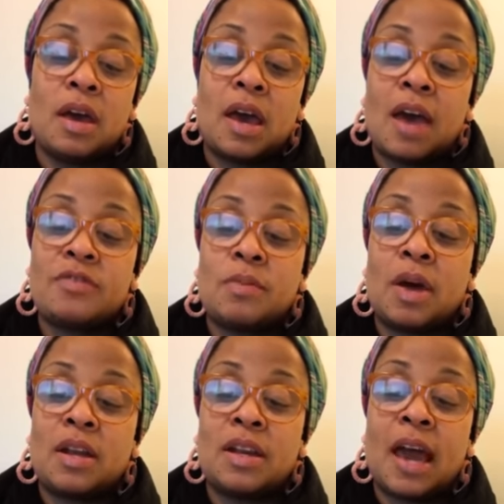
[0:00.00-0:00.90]
After about
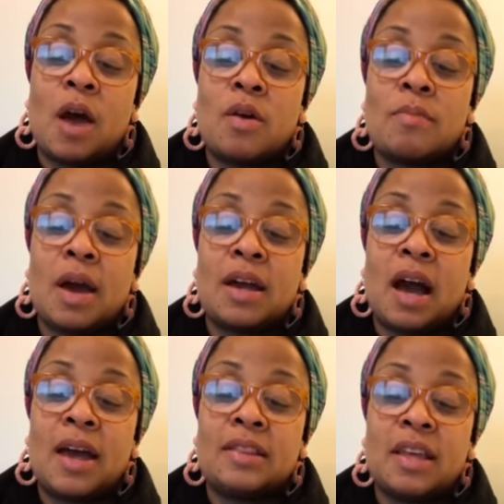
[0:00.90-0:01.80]
an hour, my
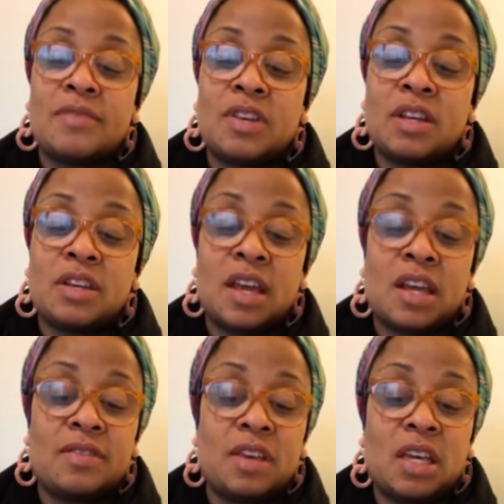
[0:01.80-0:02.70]
guide left,
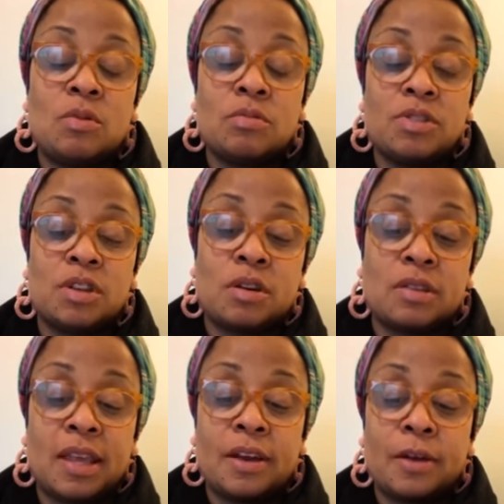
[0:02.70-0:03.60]
indicating that he would return
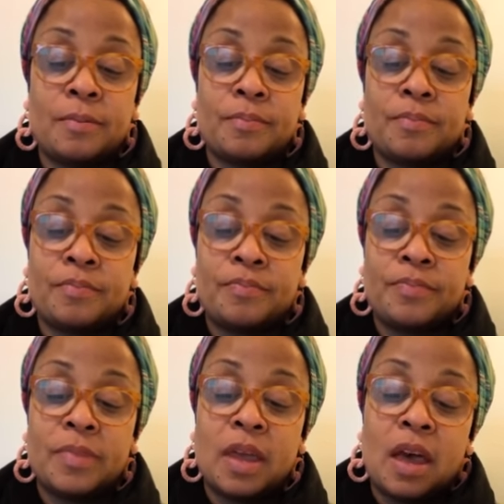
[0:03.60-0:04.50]
later.
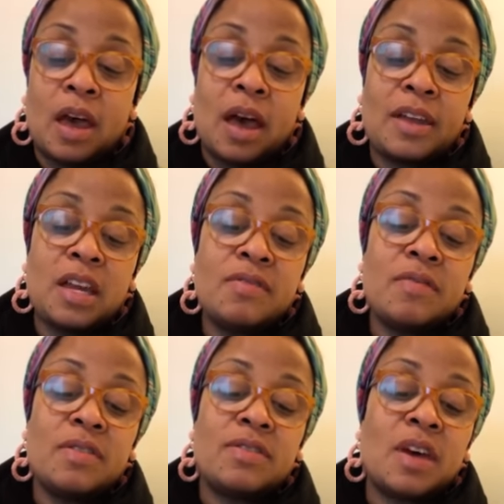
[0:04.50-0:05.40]
I never
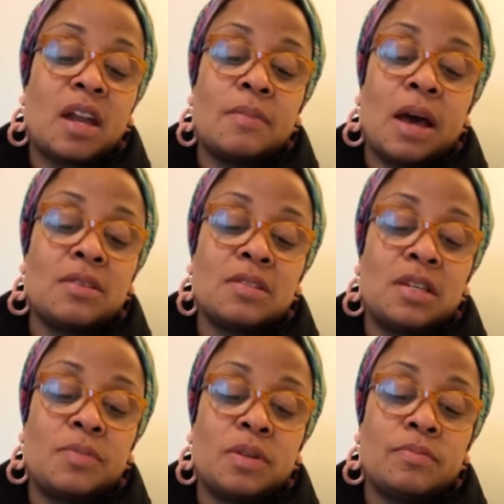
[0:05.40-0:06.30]
even thought about
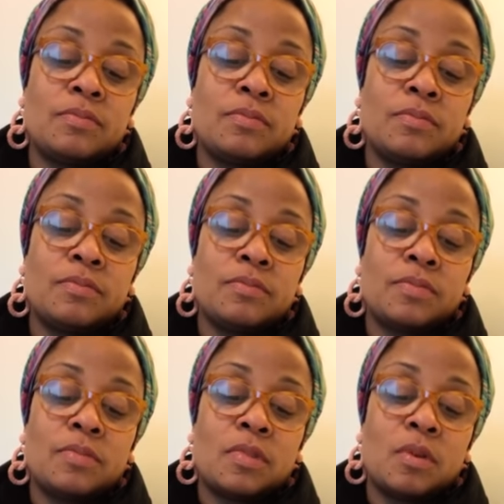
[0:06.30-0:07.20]
sleeping.
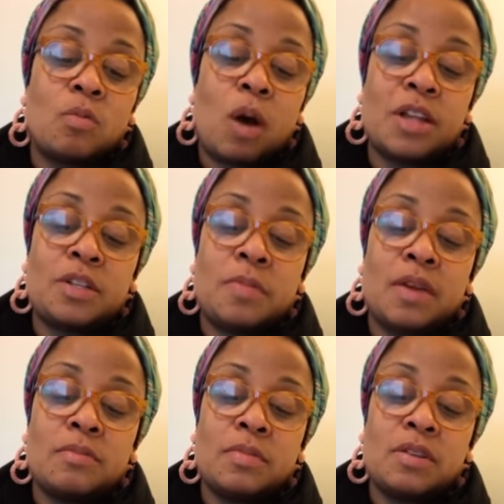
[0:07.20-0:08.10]
Watched by the
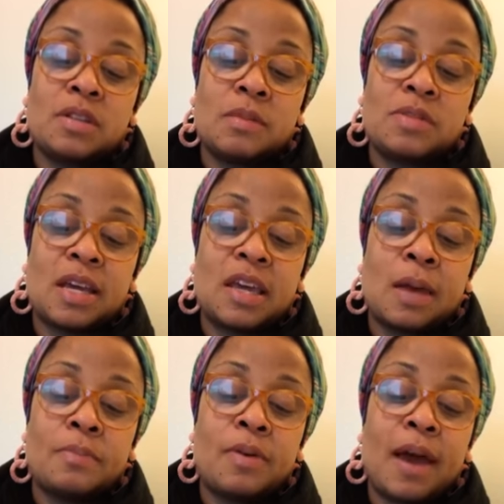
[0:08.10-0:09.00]
Muslims, I kept
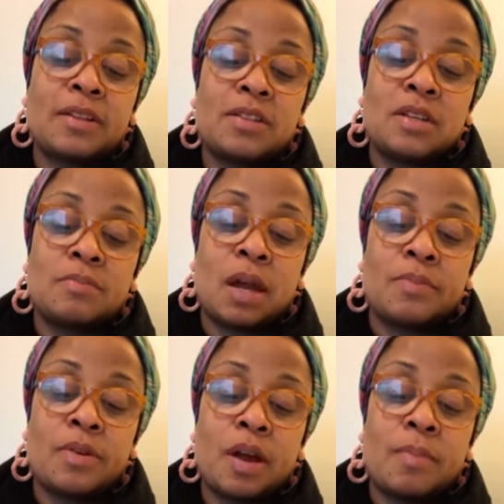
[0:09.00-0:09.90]
practicing my
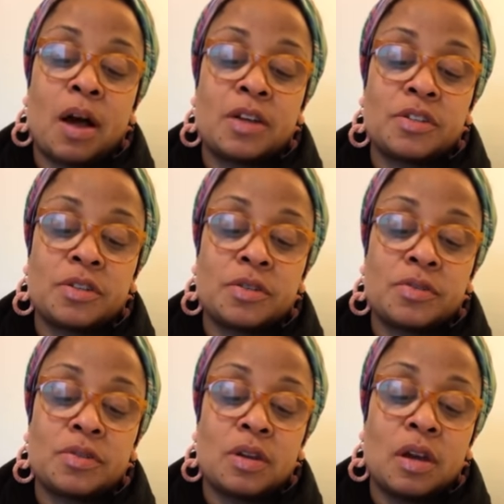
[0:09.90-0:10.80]
prayer
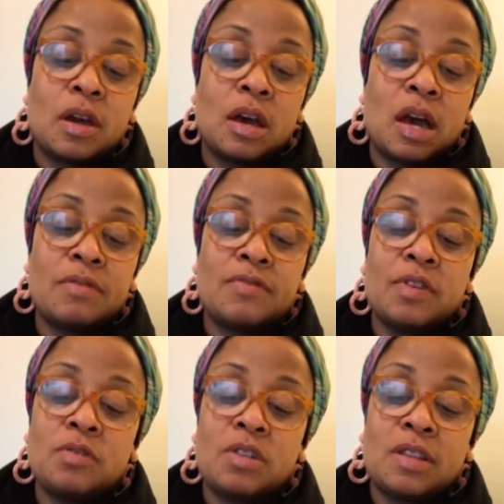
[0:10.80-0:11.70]
postures. I
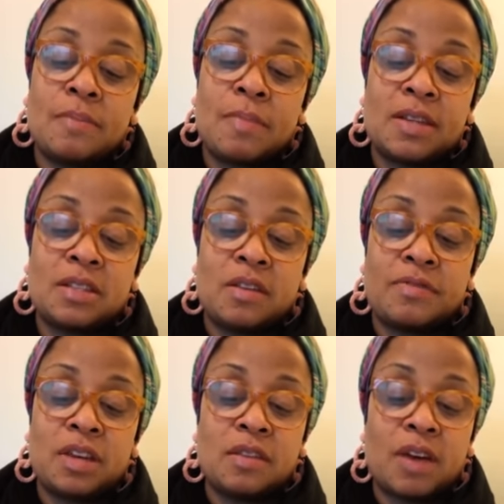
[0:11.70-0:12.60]
refused to let myself
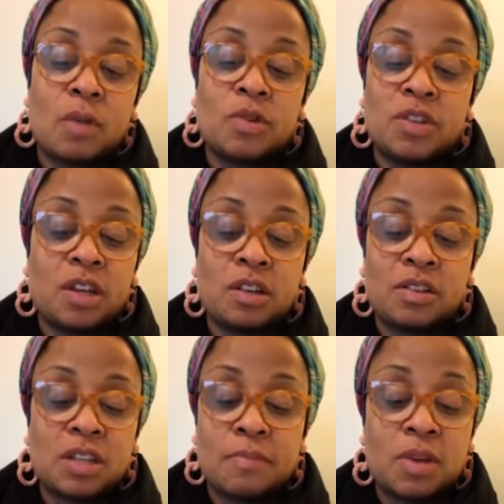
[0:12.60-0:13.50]
think of how ridiculous
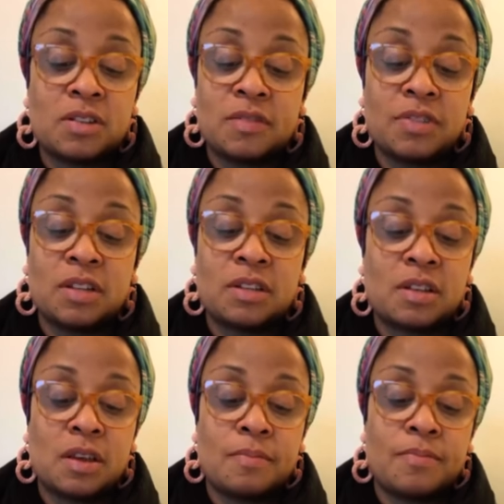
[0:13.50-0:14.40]
I must have looked to
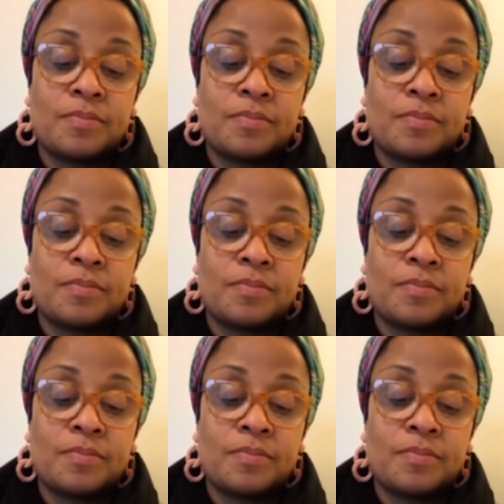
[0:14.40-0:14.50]
them.